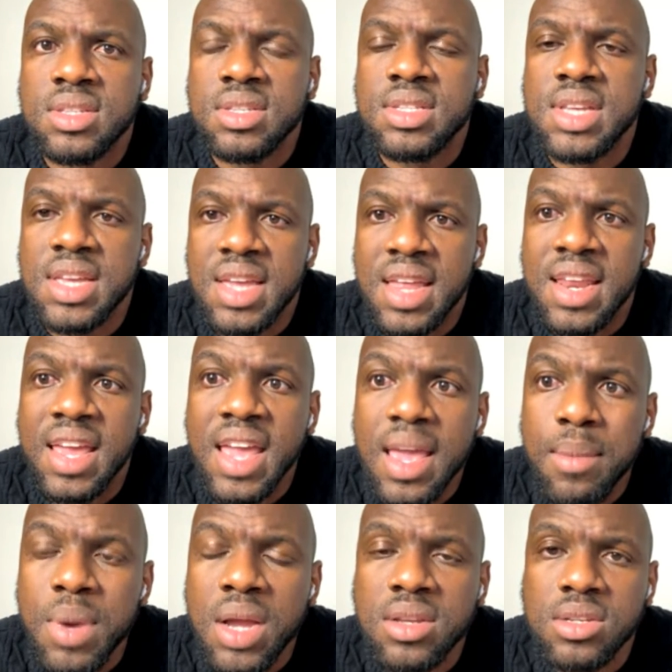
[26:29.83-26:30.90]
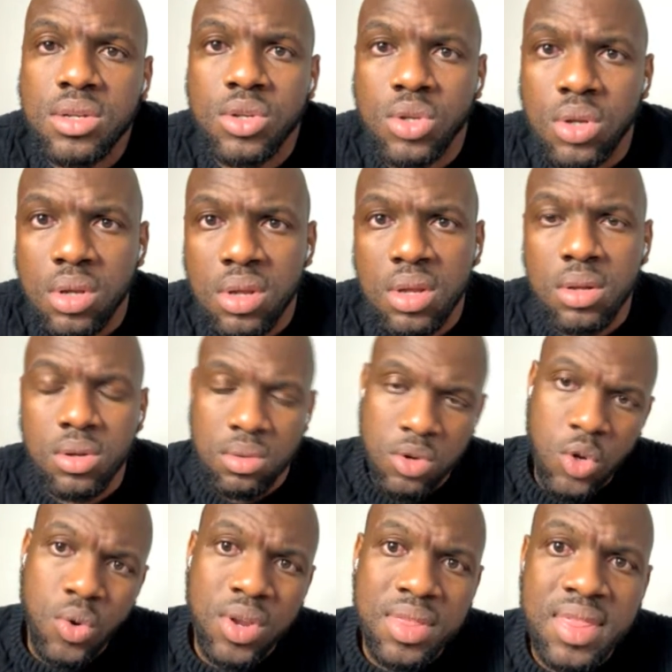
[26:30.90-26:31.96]
taking aim at
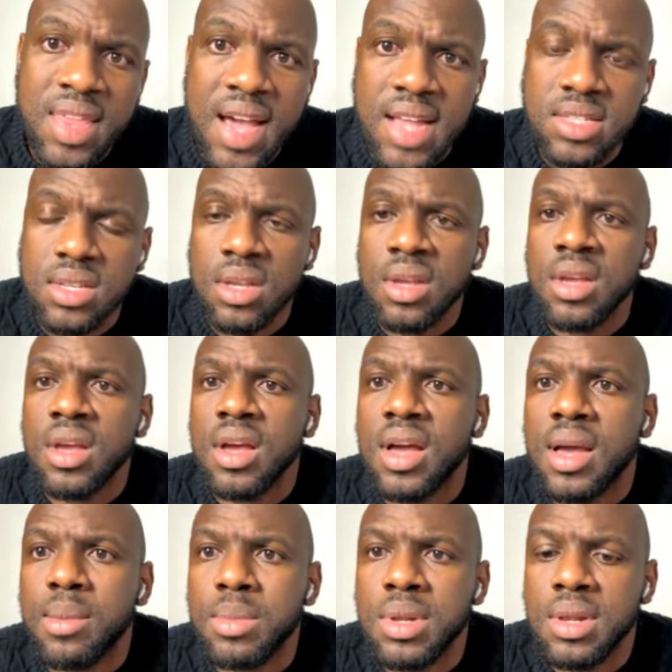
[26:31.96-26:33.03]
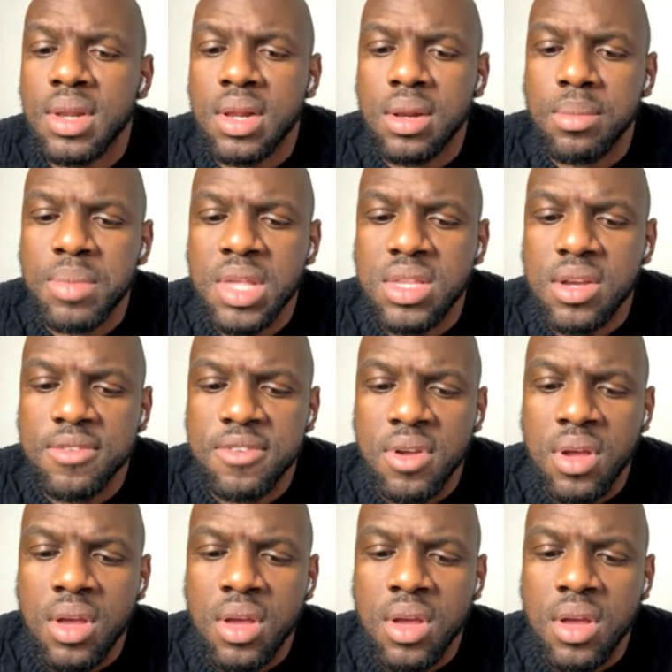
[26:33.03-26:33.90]
during that little bit of